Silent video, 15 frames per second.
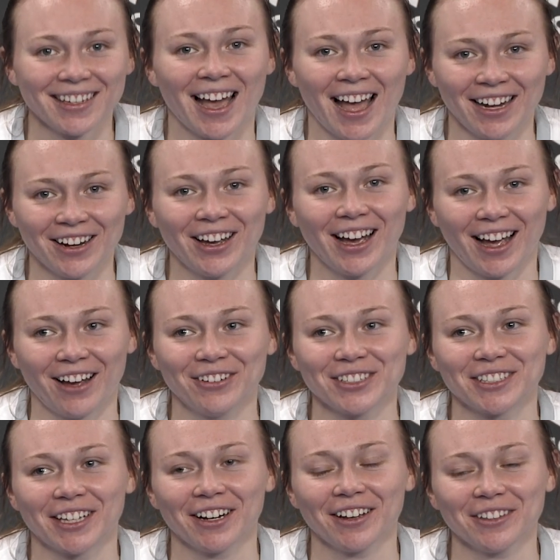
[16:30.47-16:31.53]
I was
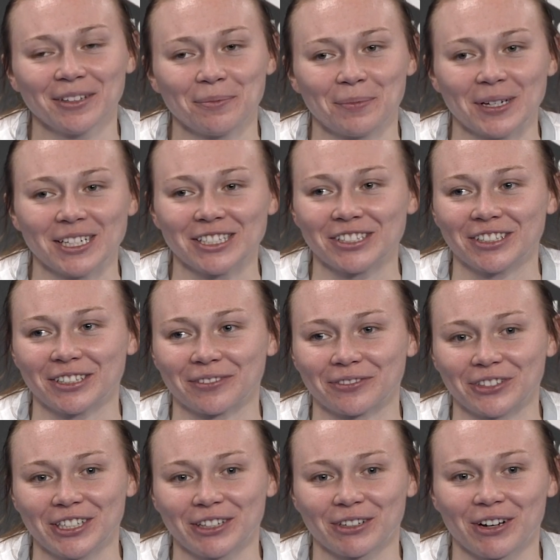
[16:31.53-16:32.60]
sitting on the bench during a
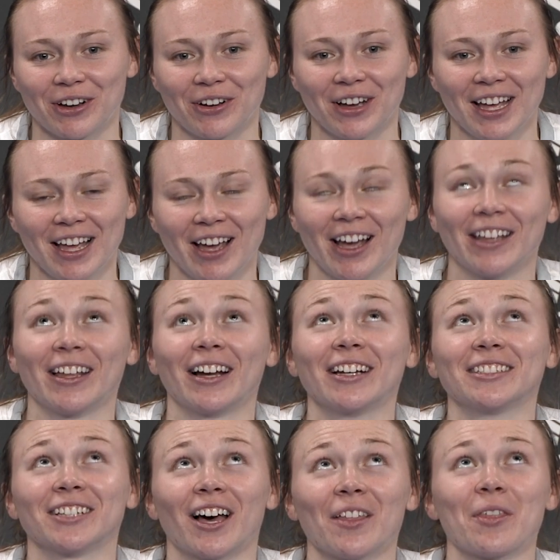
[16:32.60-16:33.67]
free throw, and I
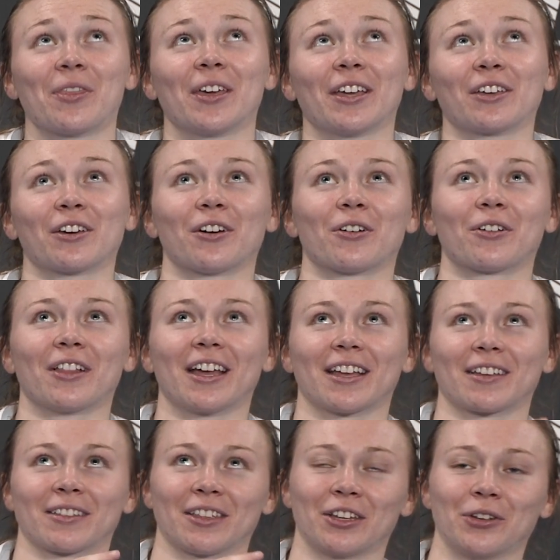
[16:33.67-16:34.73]
saw the thing go,
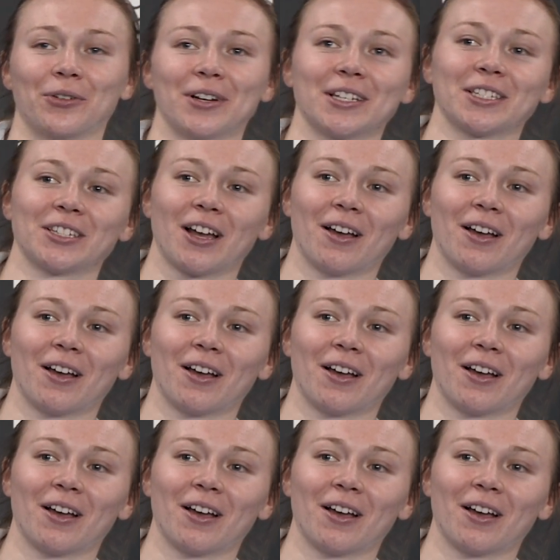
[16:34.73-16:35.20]
like, the noise